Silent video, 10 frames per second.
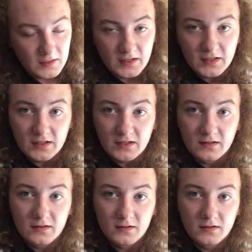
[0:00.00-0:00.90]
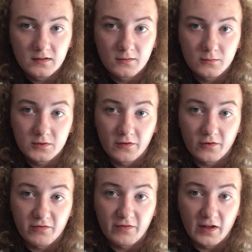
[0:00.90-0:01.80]
E, which is
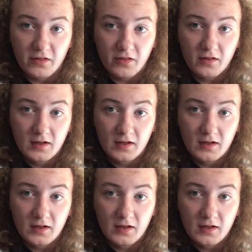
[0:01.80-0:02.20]
your 5th,